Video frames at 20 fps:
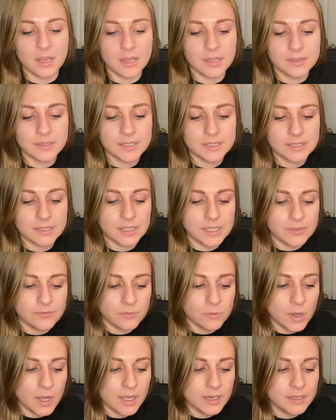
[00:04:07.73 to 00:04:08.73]
This leaf
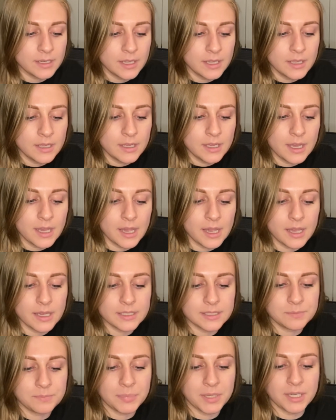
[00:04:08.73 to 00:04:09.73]
one
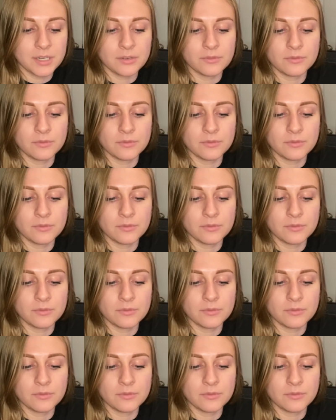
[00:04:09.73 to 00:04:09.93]
has been in